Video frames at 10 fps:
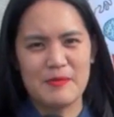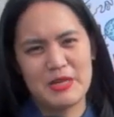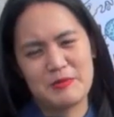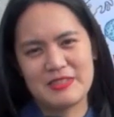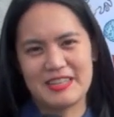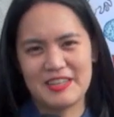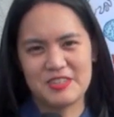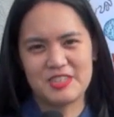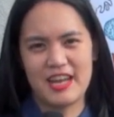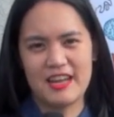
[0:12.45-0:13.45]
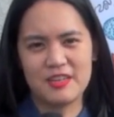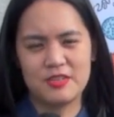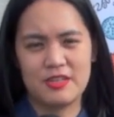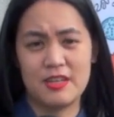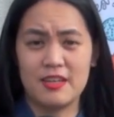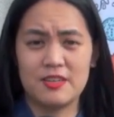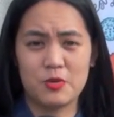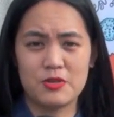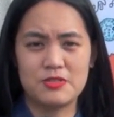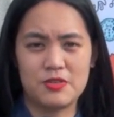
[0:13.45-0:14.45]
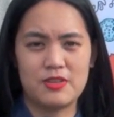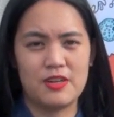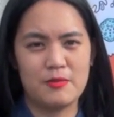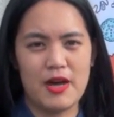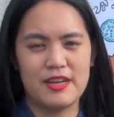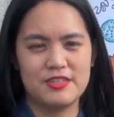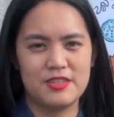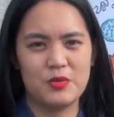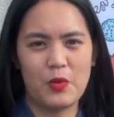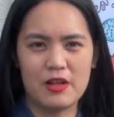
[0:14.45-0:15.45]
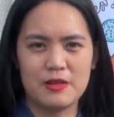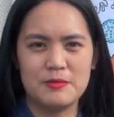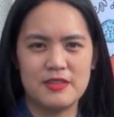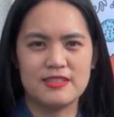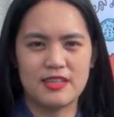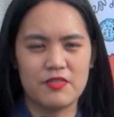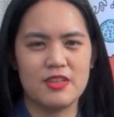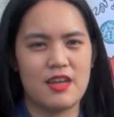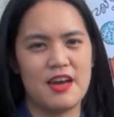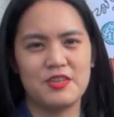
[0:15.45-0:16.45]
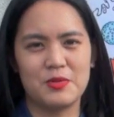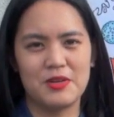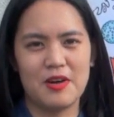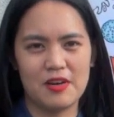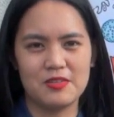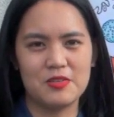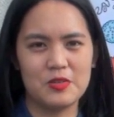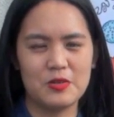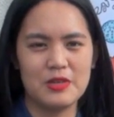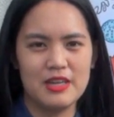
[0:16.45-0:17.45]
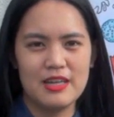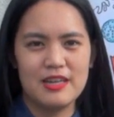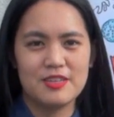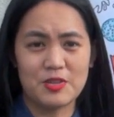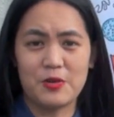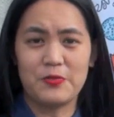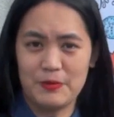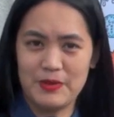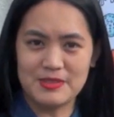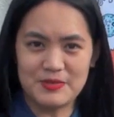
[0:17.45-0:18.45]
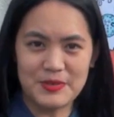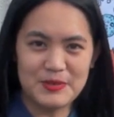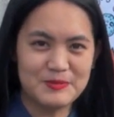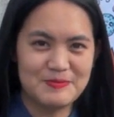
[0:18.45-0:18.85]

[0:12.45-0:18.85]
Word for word: Hi, my name is Taylour Chang, the Doris Duke Theatre Manager, and welcome to the 7th Annual Honolulu Surf Film Festival.